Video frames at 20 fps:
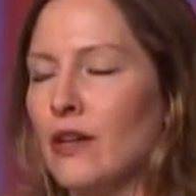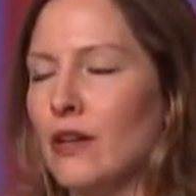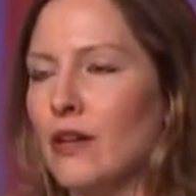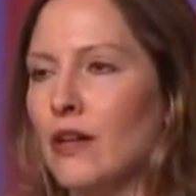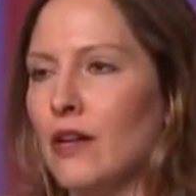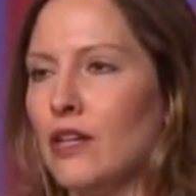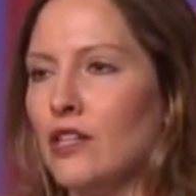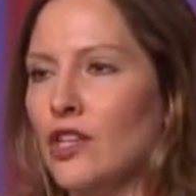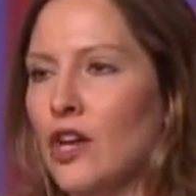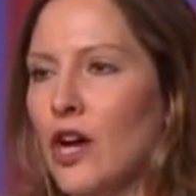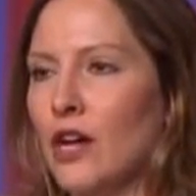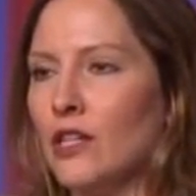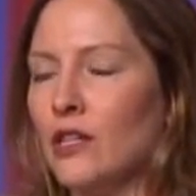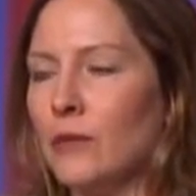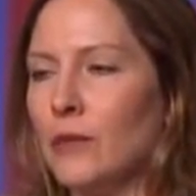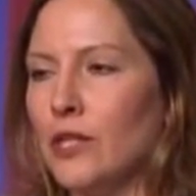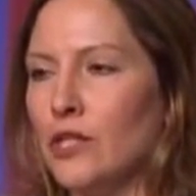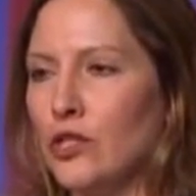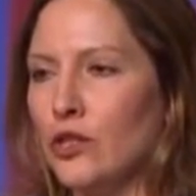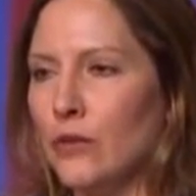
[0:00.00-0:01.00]
a
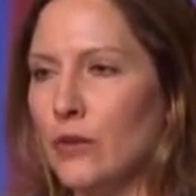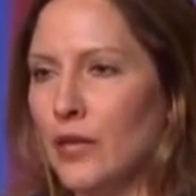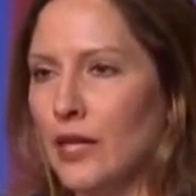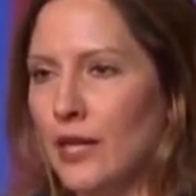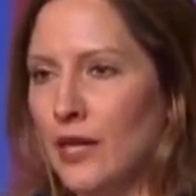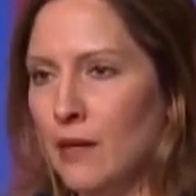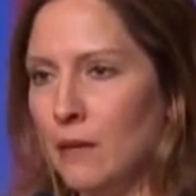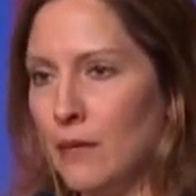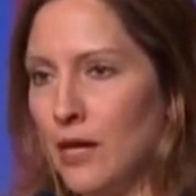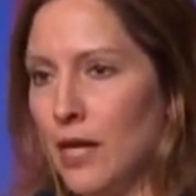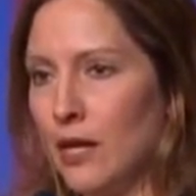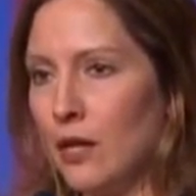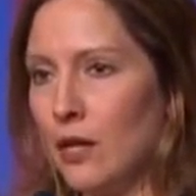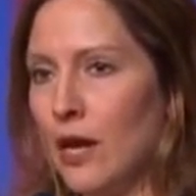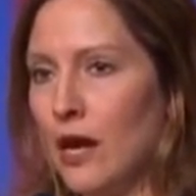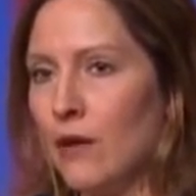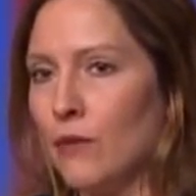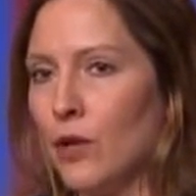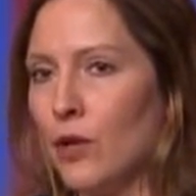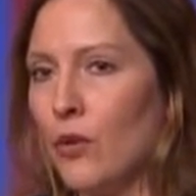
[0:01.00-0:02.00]
document to an email,
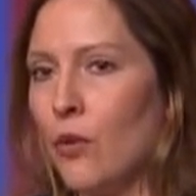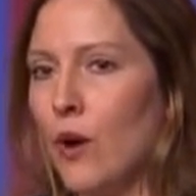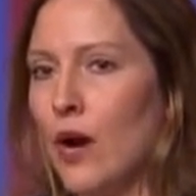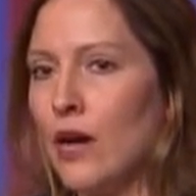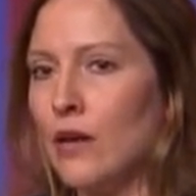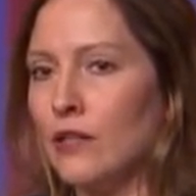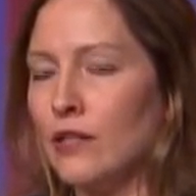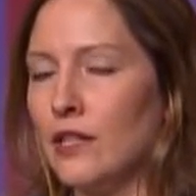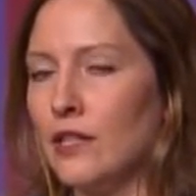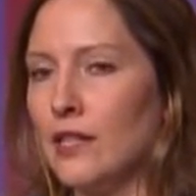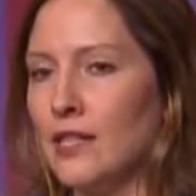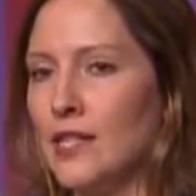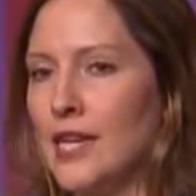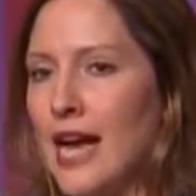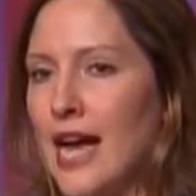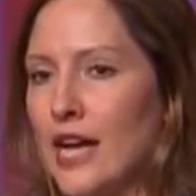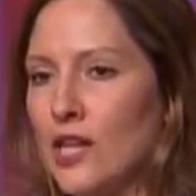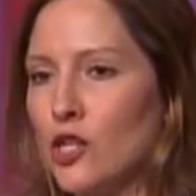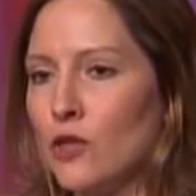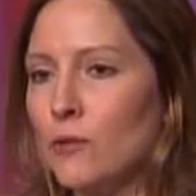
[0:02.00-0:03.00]
I require that the
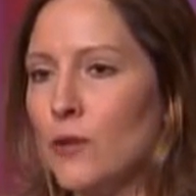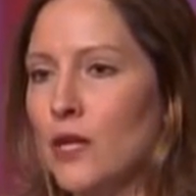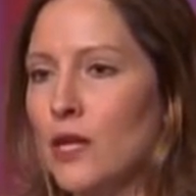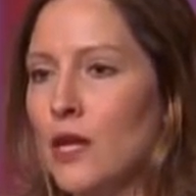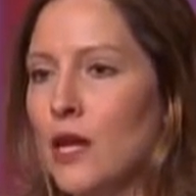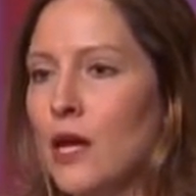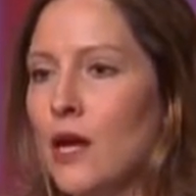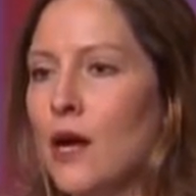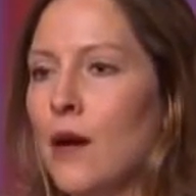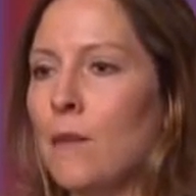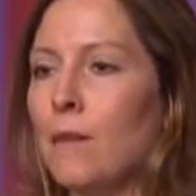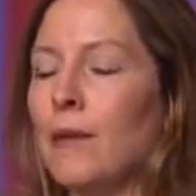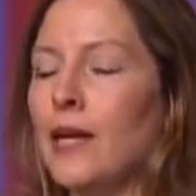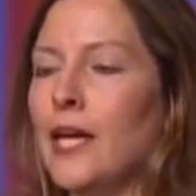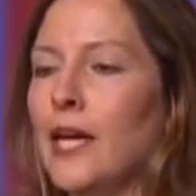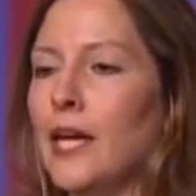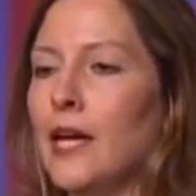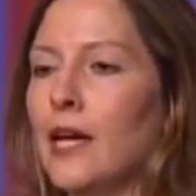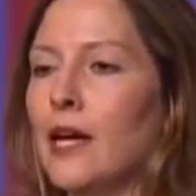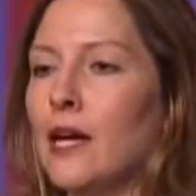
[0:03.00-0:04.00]
attachment
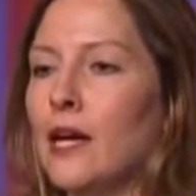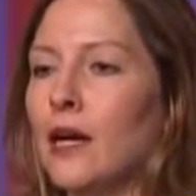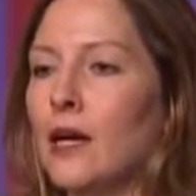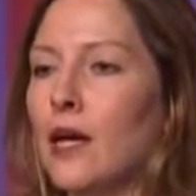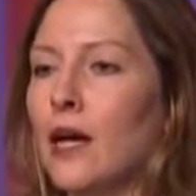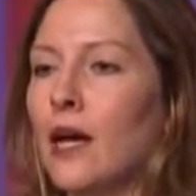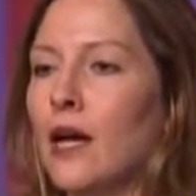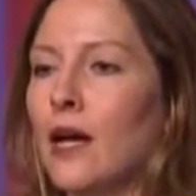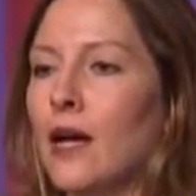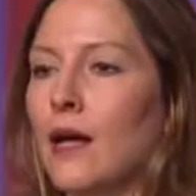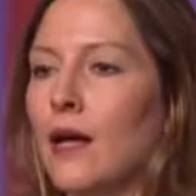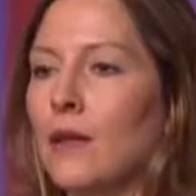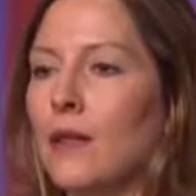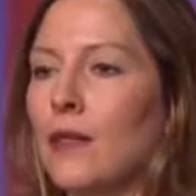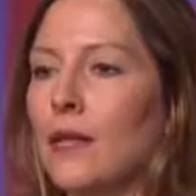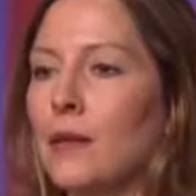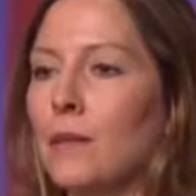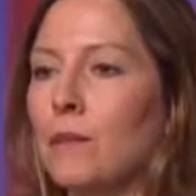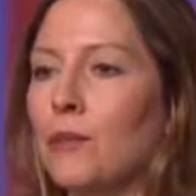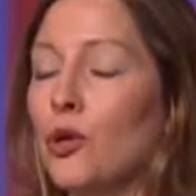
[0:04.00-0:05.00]
be
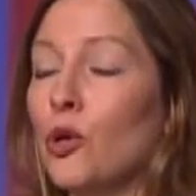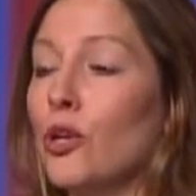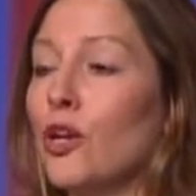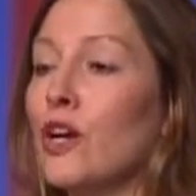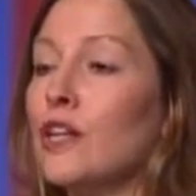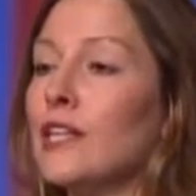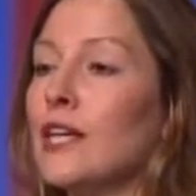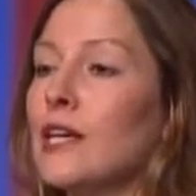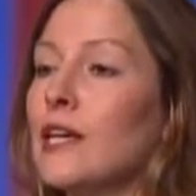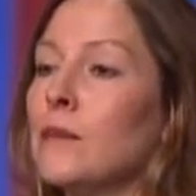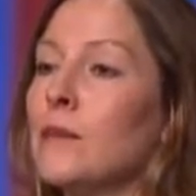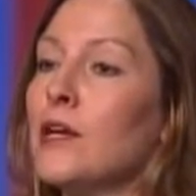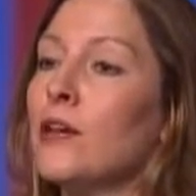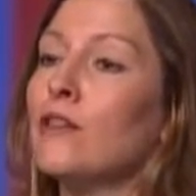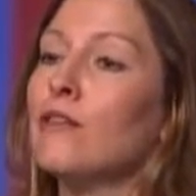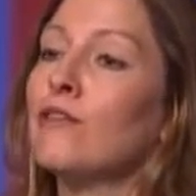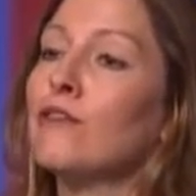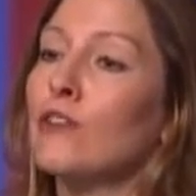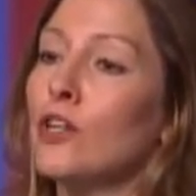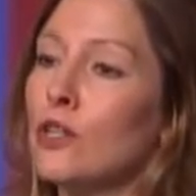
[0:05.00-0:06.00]
put on the email
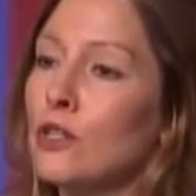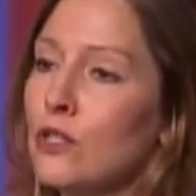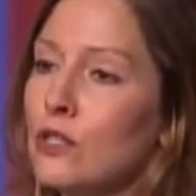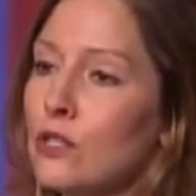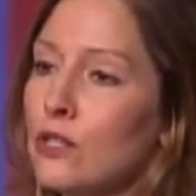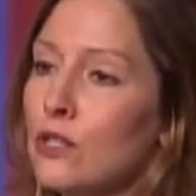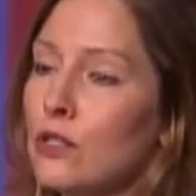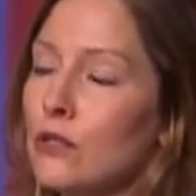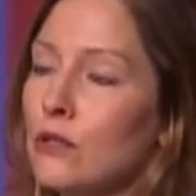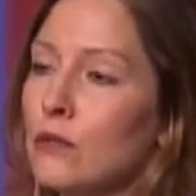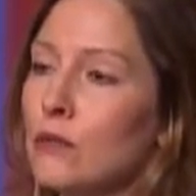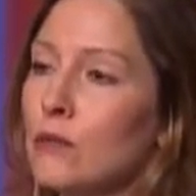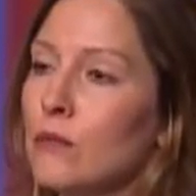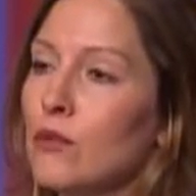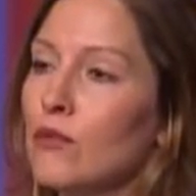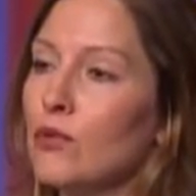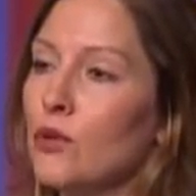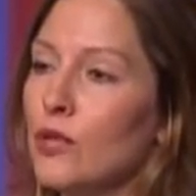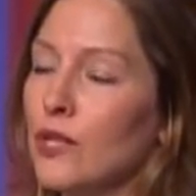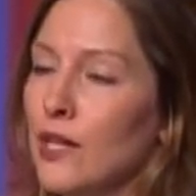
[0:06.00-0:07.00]
first
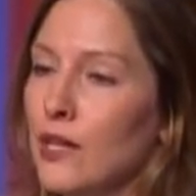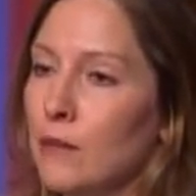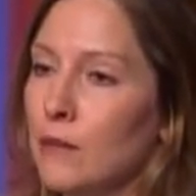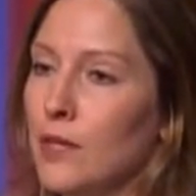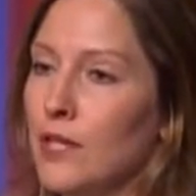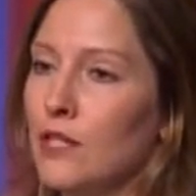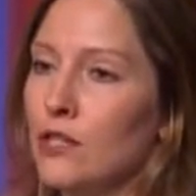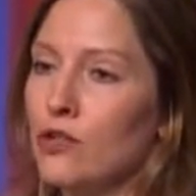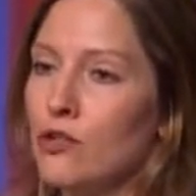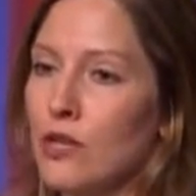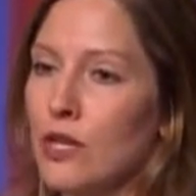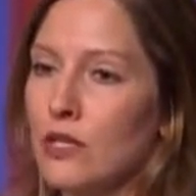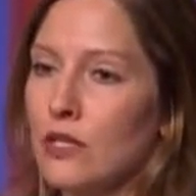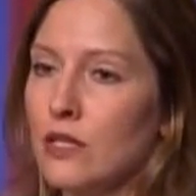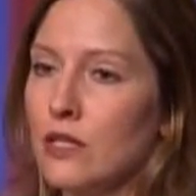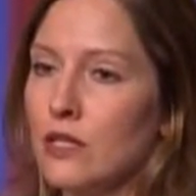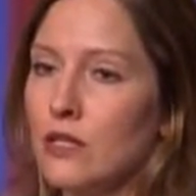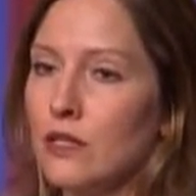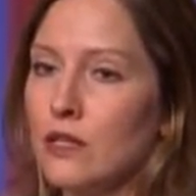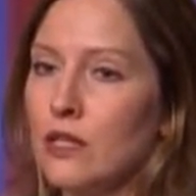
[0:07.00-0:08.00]
before the email address
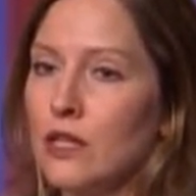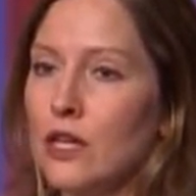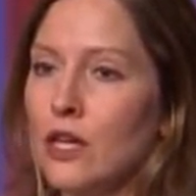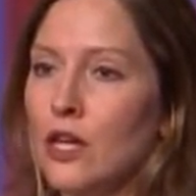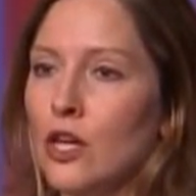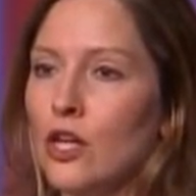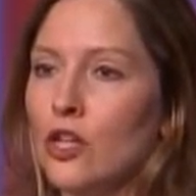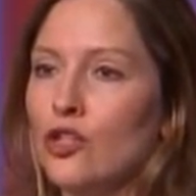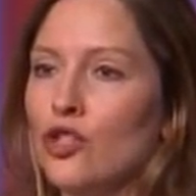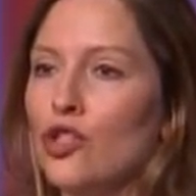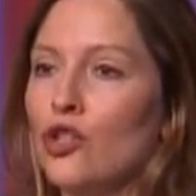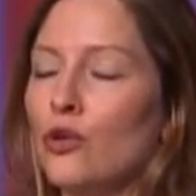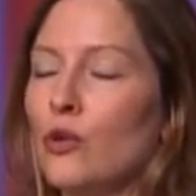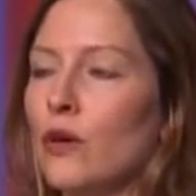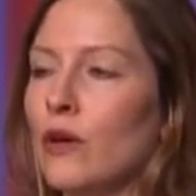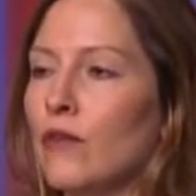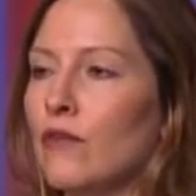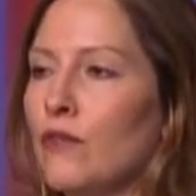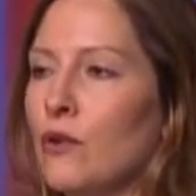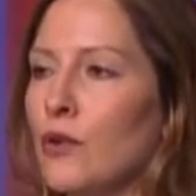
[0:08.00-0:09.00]
is, to
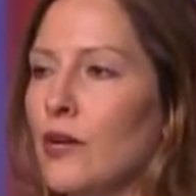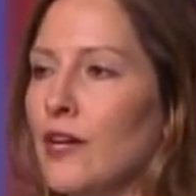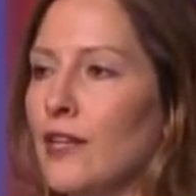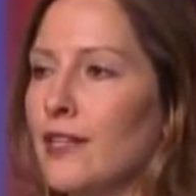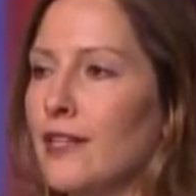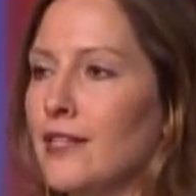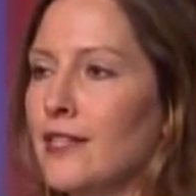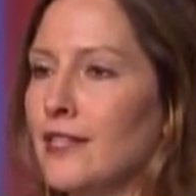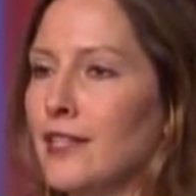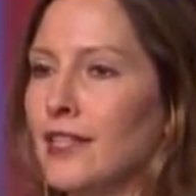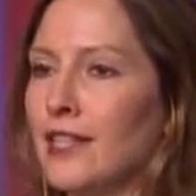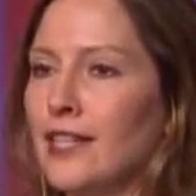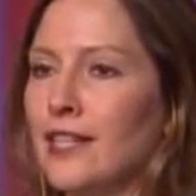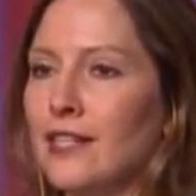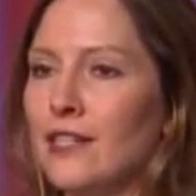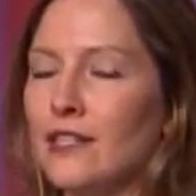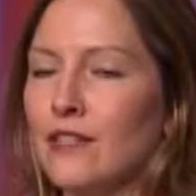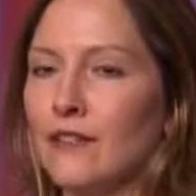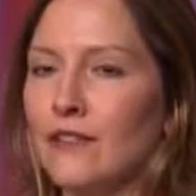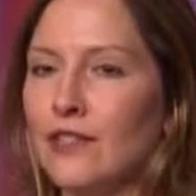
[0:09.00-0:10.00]
avoid the
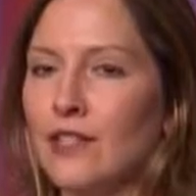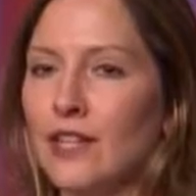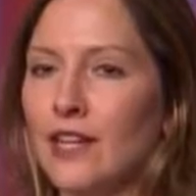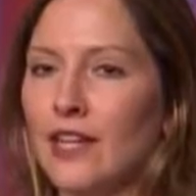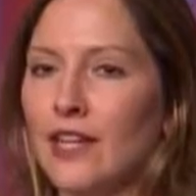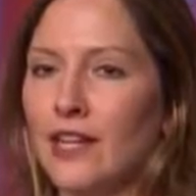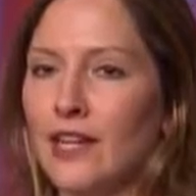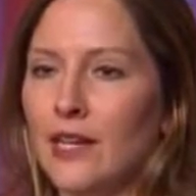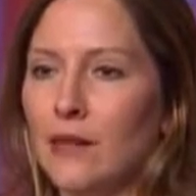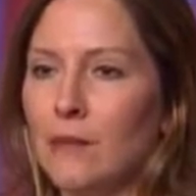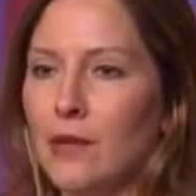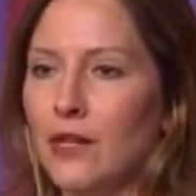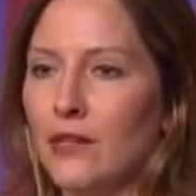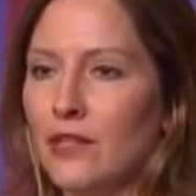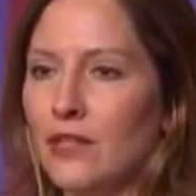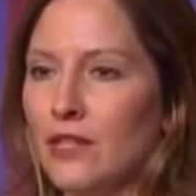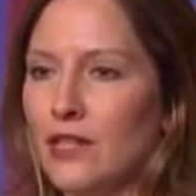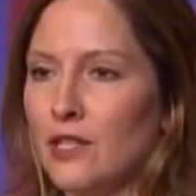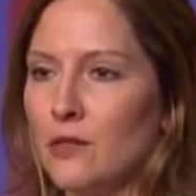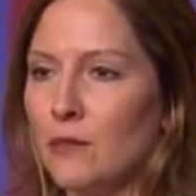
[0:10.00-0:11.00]
silliness of sending an email
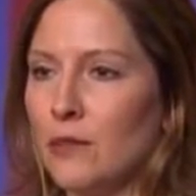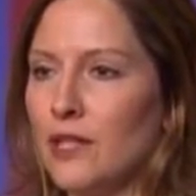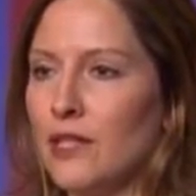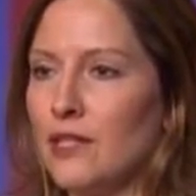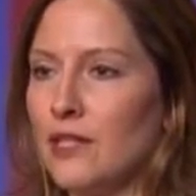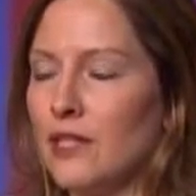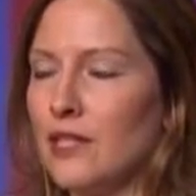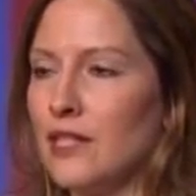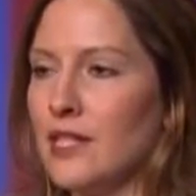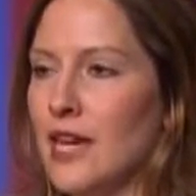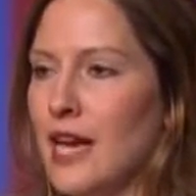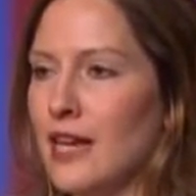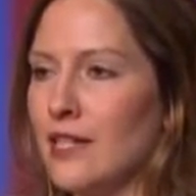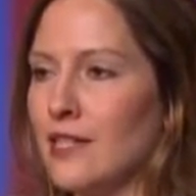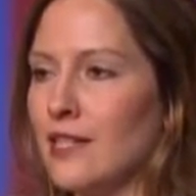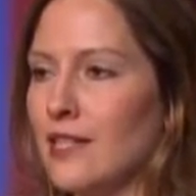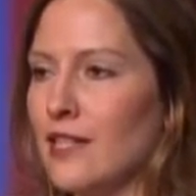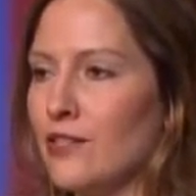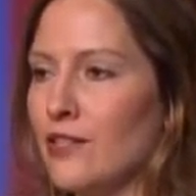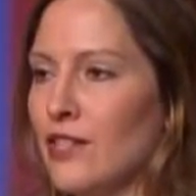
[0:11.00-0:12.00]
that says, please see
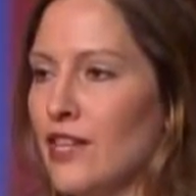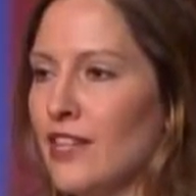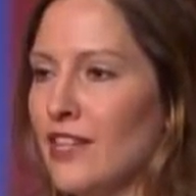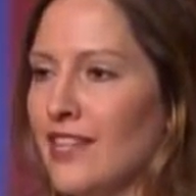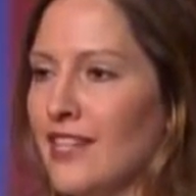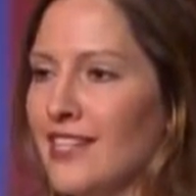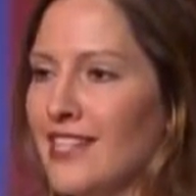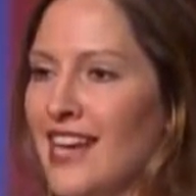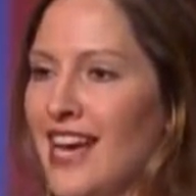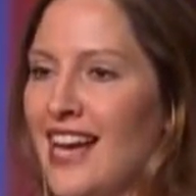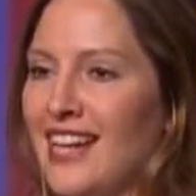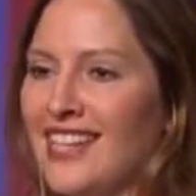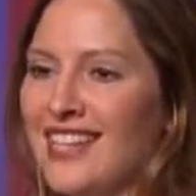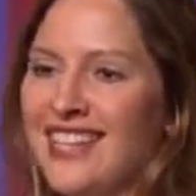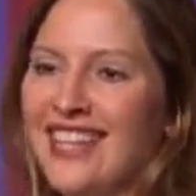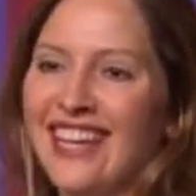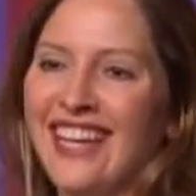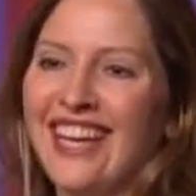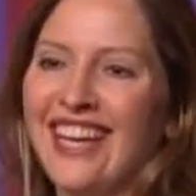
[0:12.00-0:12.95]
attached, and there's nothing attached.